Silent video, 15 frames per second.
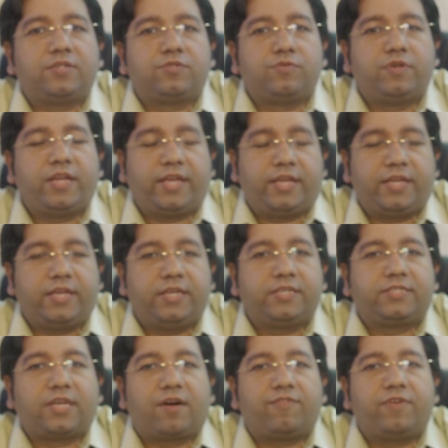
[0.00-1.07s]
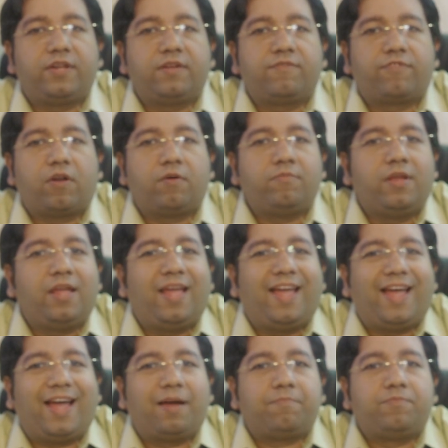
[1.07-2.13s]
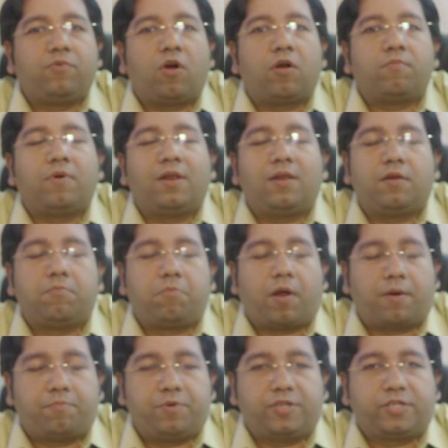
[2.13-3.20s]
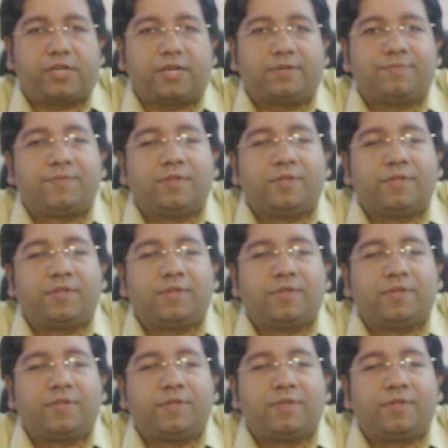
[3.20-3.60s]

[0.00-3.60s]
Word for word: today is suffering from abnormal blood pressure.